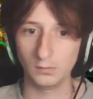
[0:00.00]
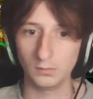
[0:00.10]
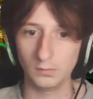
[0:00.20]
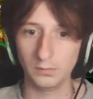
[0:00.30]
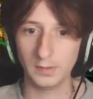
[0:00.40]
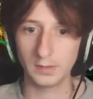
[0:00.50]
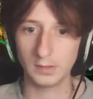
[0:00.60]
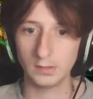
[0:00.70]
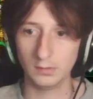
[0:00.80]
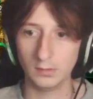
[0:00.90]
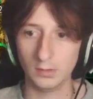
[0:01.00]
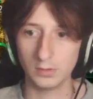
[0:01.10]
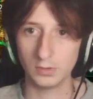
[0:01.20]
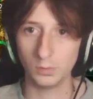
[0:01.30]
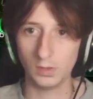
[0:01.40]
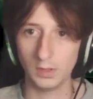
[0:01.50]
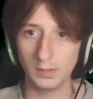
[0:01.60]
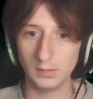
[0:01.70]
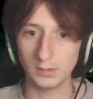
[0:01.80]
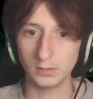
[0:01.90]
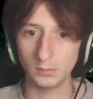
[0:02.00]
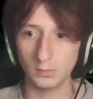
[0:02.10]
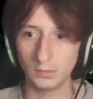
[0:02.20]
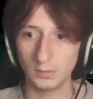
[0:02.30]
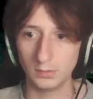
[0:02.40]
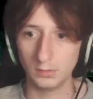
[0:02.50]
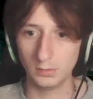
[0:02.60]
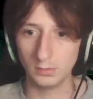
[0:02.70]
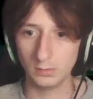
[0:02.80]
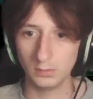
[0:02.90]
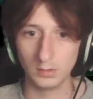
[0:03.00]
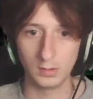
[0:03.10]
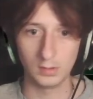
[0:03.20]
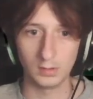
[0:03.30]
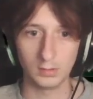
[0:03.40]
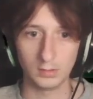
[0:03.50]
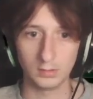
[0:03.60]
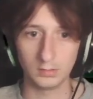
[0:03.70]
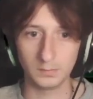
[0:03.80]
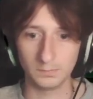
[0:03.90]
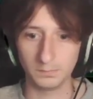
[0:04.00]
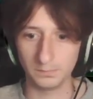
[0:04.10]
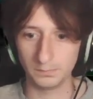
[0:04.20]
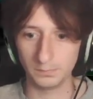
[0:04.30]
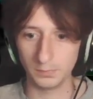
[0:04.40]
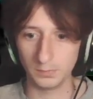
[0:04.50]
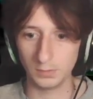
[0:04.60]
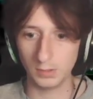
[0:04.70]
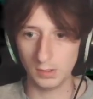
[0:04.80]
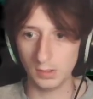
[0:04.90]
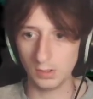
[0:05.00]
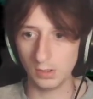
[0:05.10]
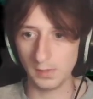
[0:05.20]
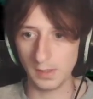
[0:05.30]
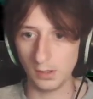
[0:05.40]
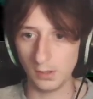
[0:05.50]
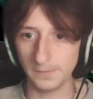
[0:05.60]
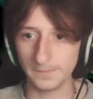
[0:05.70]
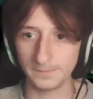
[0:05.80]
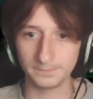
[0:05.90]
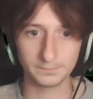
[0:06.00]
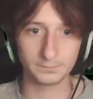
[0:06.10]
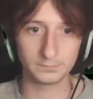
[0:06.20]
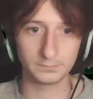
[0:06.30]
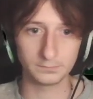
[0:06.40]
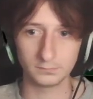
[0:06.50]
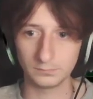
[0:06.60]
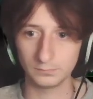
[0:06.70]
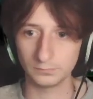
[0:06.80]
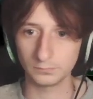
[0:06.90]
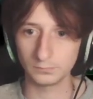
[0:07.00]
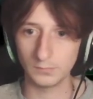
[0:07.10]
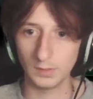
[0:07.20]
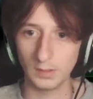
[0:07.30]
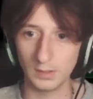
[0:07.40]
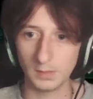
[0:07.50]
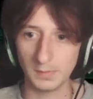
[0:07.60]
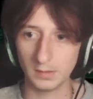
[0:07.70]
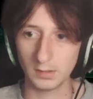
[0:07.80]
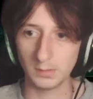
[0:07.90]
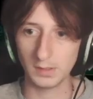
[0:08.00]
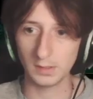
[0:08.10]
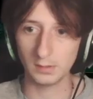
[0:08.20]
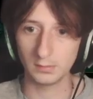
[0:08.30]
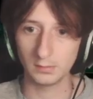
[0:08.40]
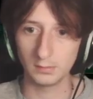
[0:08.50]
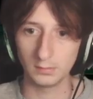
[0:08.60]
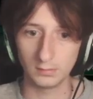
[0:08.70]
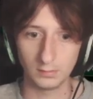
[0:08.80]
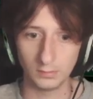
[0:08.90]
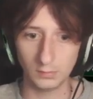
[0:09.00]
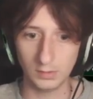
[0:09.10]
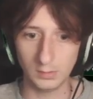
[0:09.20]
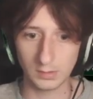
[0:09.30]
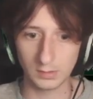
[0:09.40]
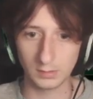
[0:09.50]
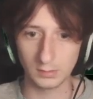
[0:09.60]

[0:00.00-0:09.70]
all this loss-wise. So what we're going to do is turn our combat off. Yeah, get back here. What are you doing?